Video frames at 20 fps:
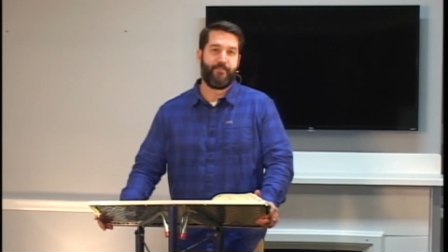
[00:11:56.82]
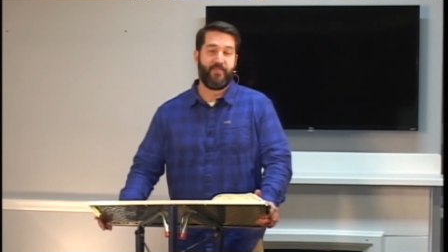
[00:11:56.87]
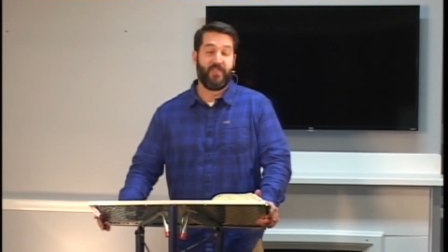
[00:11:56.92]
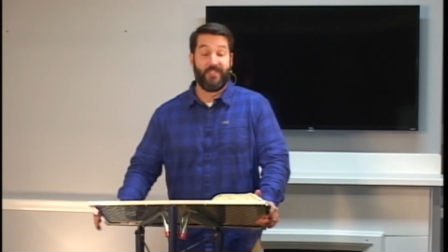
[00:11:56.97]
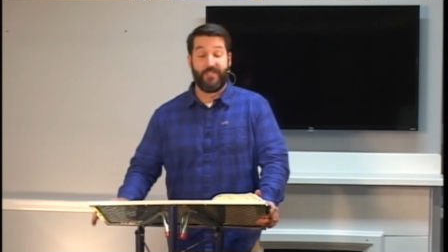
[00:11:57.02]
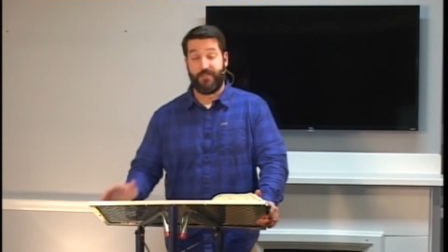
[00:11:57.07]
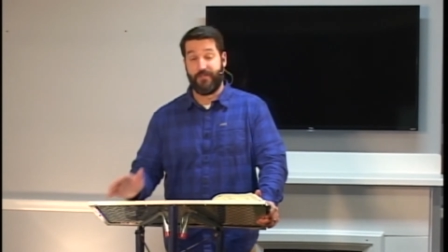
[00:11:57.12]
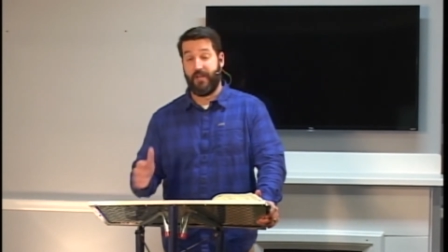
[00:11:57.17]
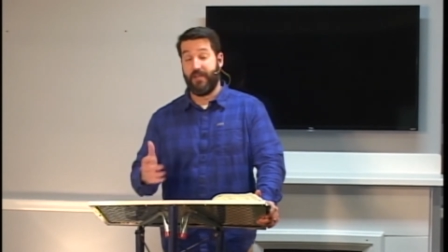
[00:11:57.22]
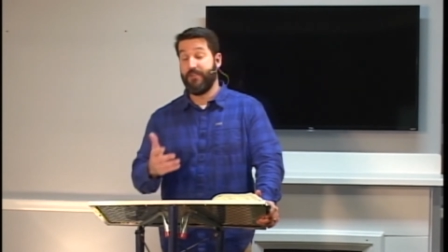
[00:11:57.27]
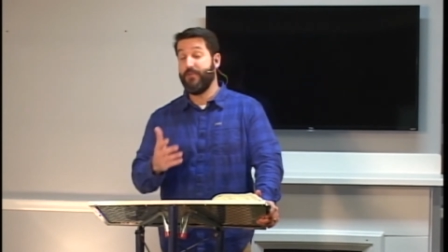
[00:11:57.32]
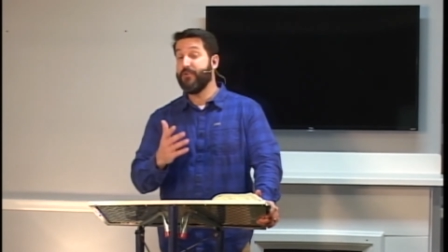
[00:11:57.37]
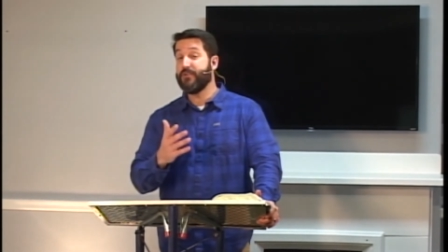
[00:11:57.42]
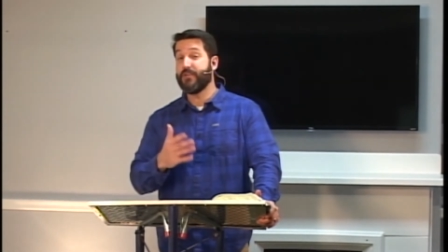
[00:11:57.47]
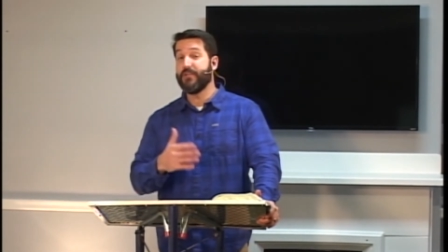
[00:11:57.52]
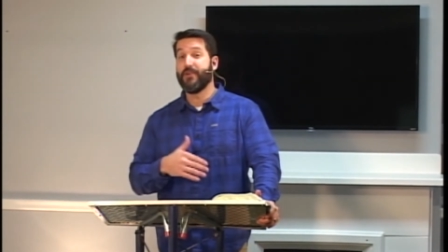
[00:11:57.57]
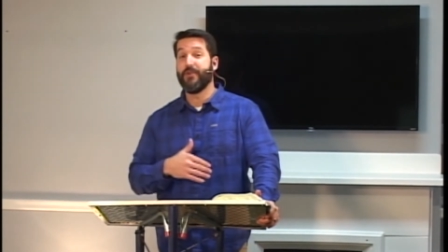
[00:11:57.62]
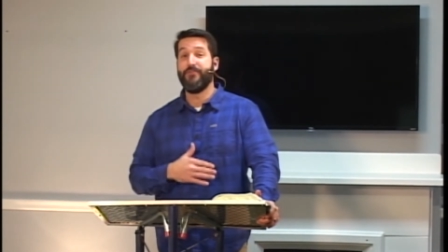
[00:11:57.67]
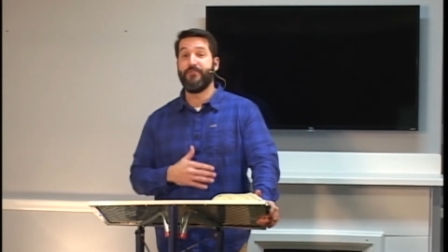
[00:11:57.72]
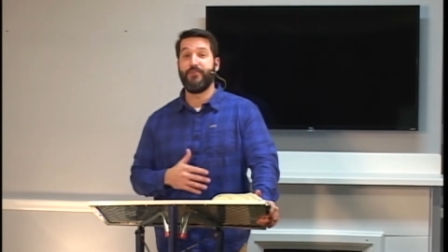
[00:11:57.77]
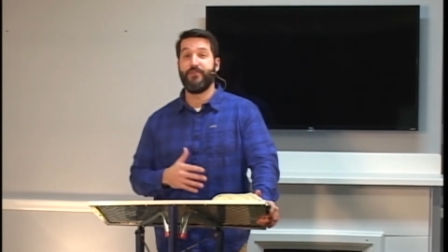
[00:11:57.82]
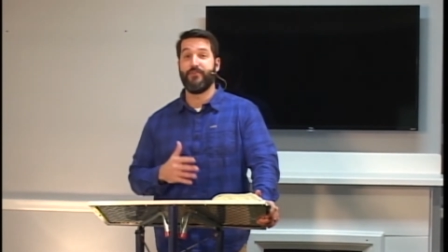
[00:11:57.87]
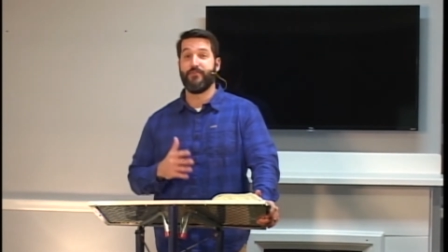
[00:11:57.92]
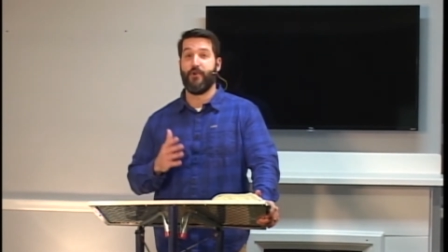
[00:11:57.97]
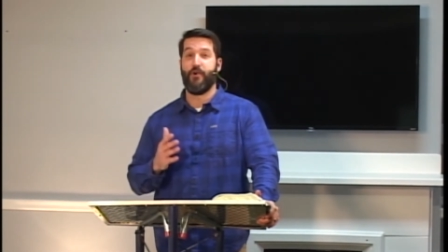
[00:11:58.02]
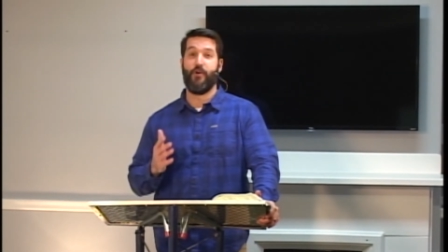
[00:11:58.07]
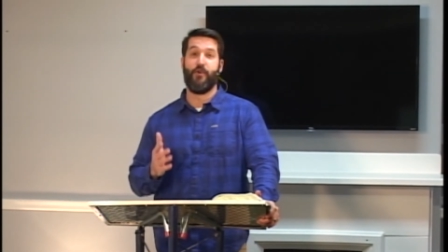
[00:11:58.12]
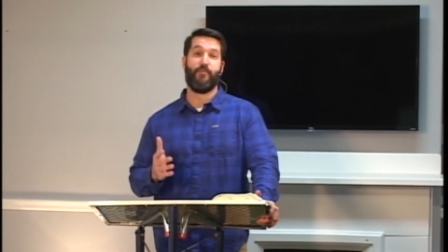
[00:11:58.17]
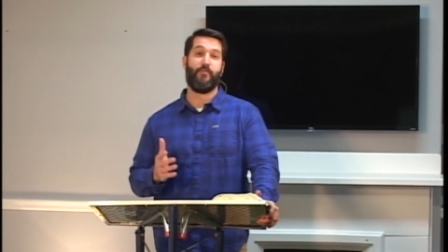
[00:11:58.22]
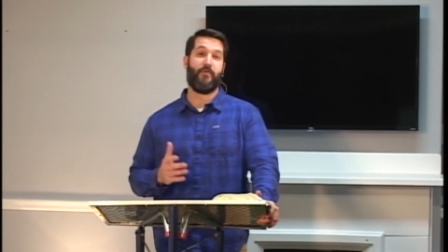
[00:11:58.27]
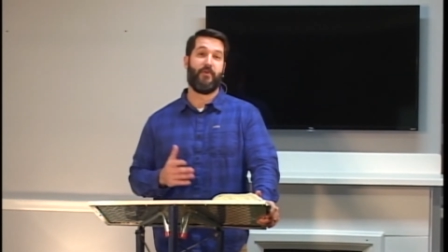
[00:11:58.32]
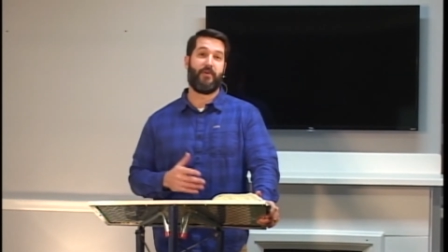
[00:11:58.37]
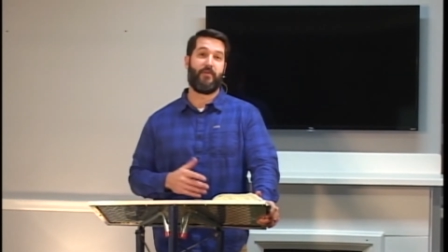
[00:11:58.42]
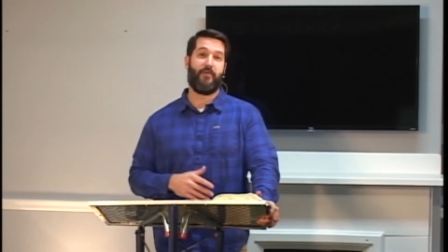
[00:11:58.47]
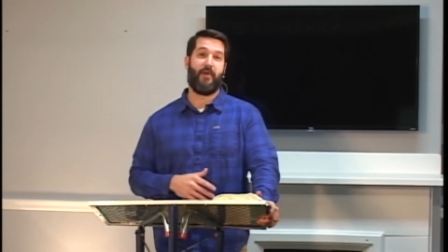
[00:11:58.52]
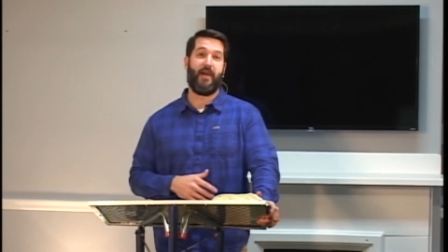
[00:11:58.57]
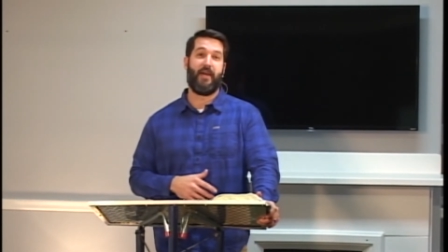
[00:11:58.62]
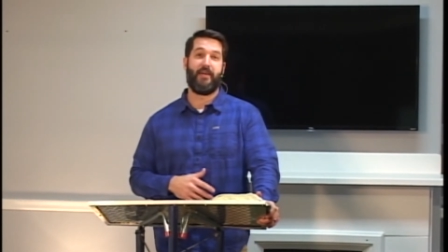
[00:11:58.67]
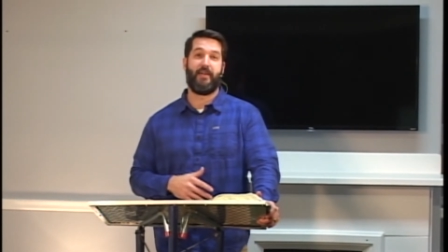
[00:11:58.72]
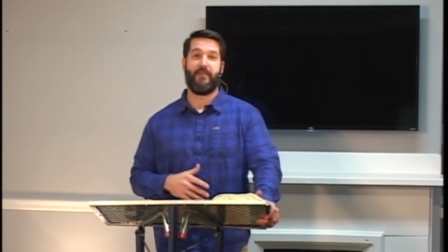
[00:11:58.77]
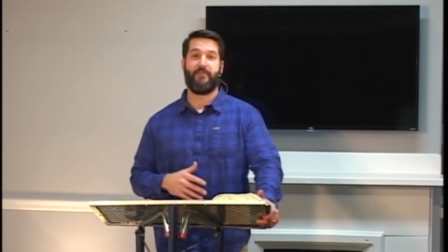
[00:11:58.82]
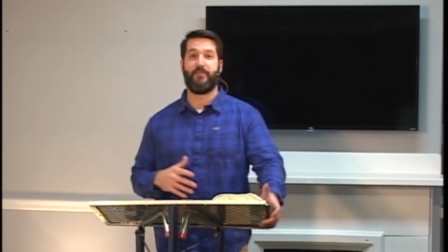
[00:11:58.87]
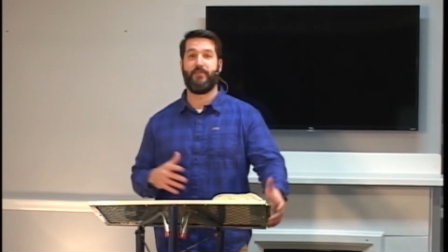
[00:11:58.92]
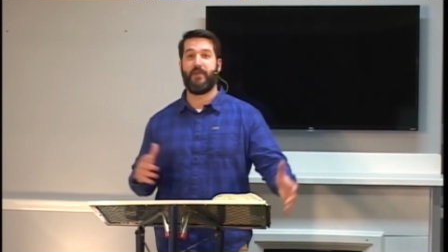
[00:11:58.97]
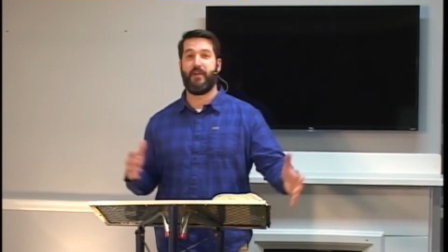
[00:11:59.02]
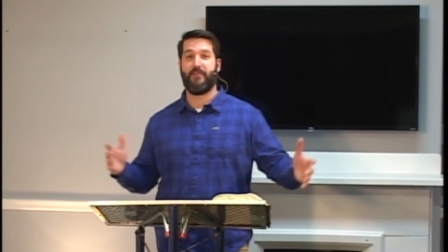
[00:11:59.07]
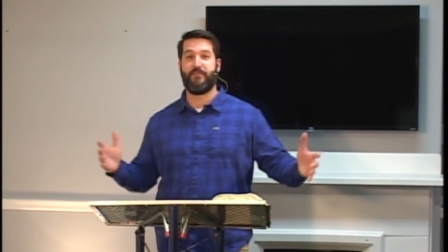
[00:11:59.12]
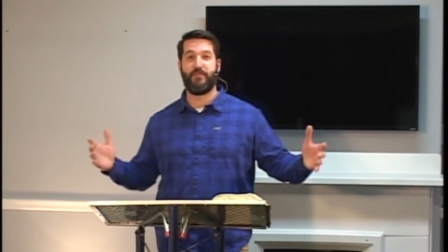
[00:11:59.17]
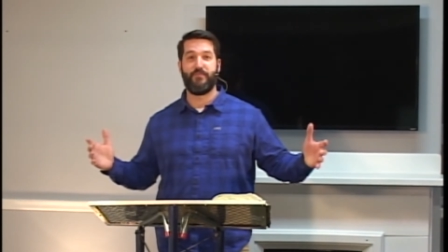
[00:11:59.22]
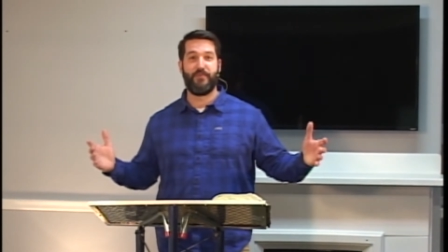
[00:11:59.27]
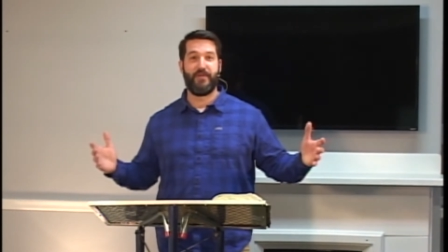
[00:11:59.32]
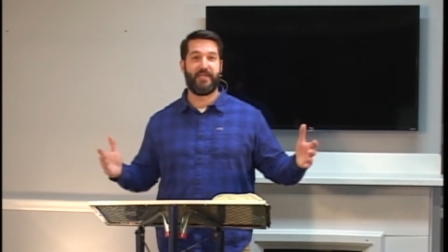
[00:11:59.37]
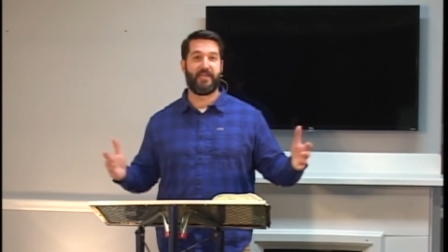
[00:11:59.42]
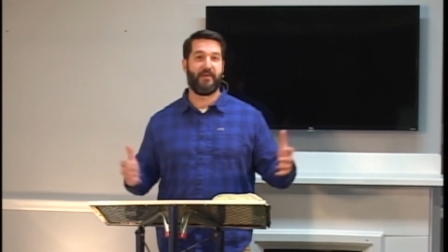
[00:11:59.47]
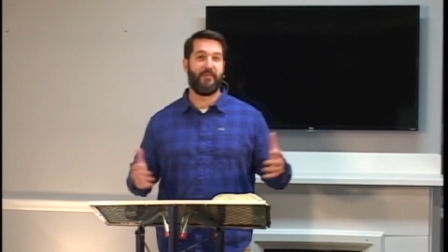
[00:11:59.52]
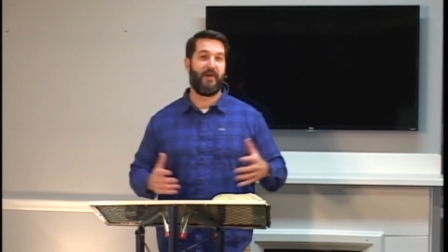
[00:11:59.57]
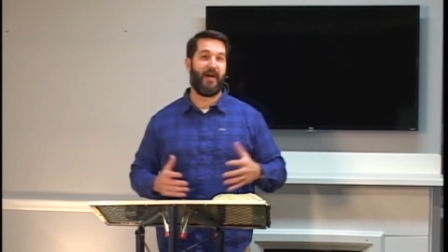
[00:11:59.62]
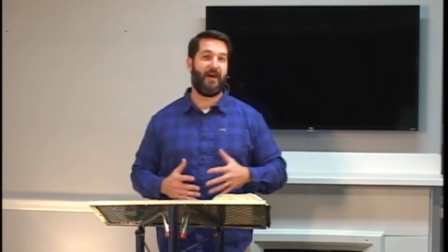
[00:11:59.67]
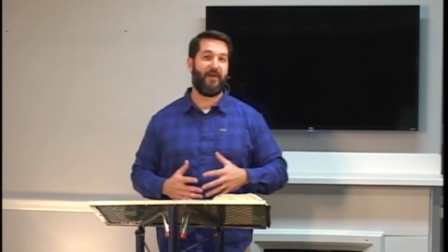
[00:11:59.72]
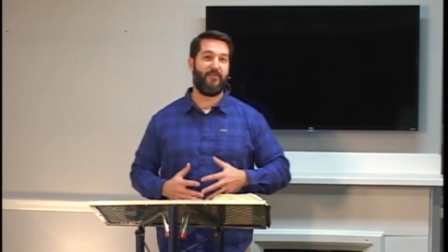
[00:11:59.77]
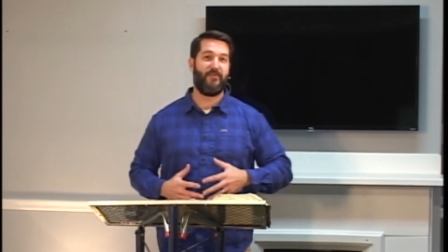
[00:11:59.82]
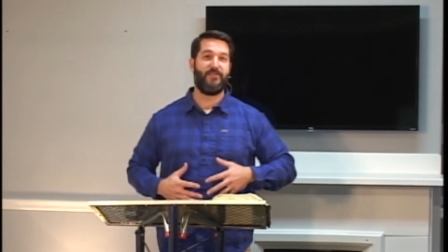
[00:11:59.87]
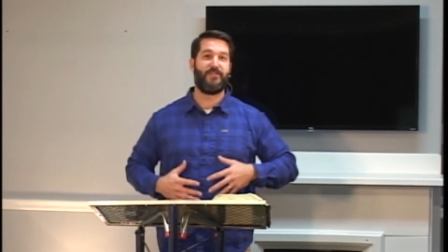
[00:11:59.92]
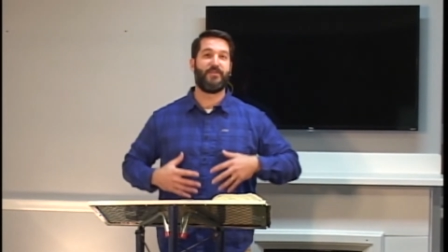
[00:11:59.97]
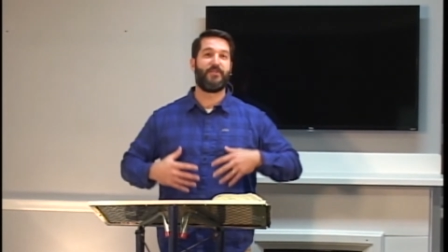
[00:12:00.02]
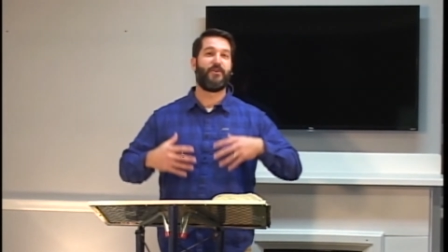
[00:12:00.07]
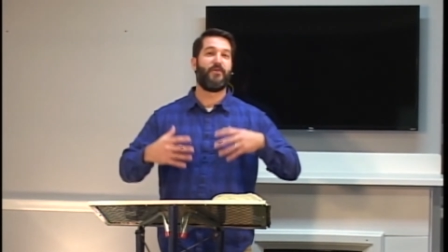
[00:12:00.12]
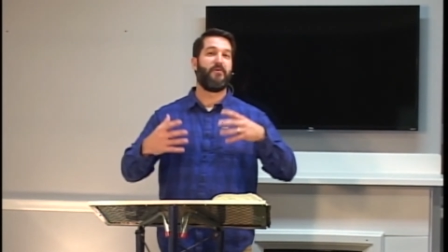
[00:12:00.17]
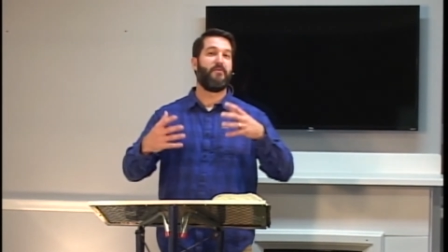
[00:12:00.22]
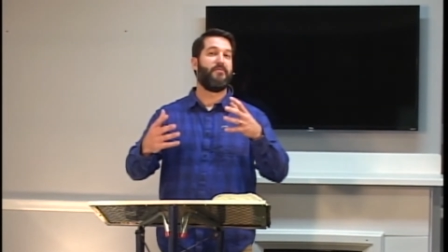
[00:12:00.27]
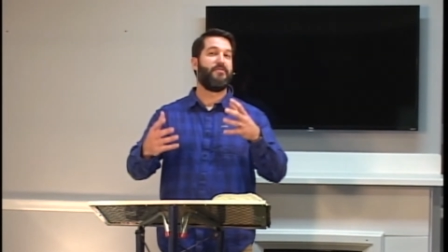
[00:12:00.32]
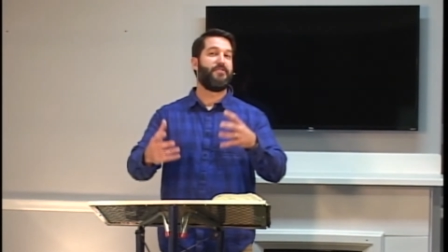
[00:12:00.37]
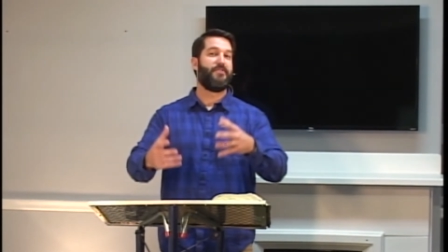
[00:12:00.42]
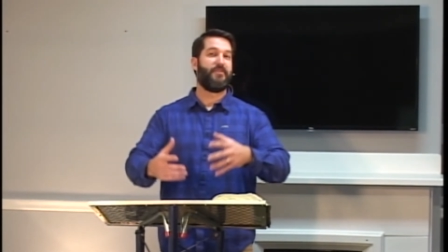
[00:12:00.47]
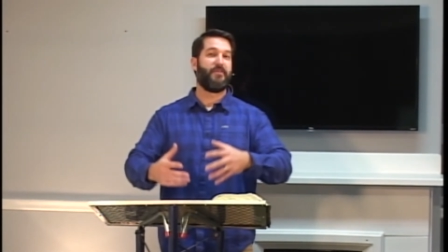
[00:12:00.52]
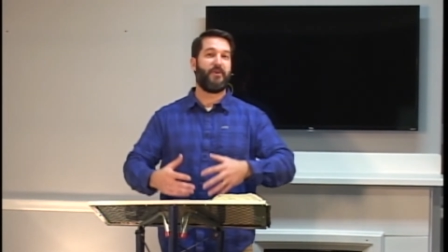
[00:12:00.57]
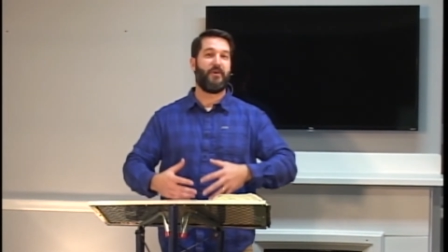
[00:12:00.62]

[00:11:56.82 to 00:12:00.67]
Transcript: So now you can go do your homework, right? Every, every week, I always encourage you to